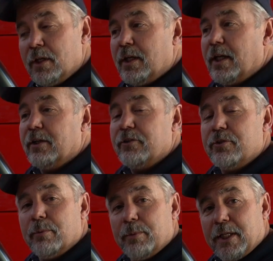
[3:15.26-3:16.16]
and
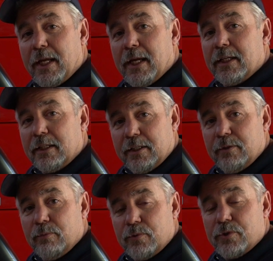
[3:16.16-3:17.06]
to a mechanic,
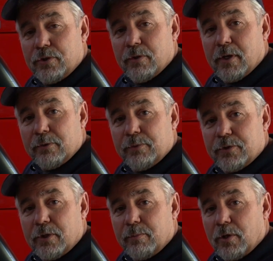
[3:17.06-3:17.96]
he should know how to
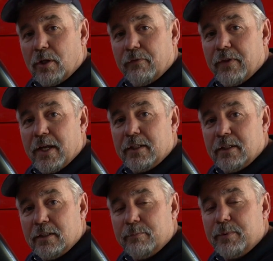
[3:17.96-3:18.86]
interpret all of that
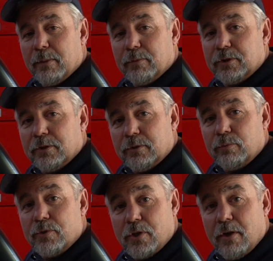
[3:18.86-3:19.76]
and be able to
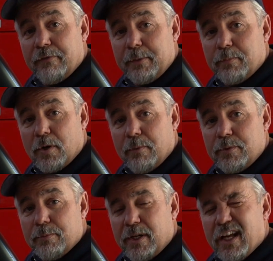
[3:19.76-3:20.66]
resolve any problems
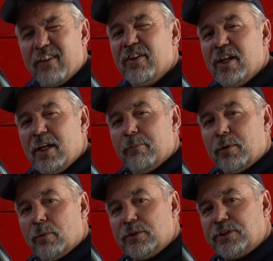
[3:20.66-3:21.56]
you might have. But
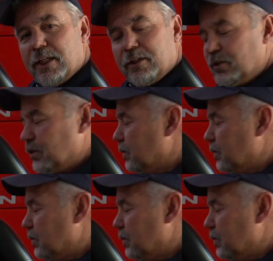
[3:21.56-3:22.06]
always take a good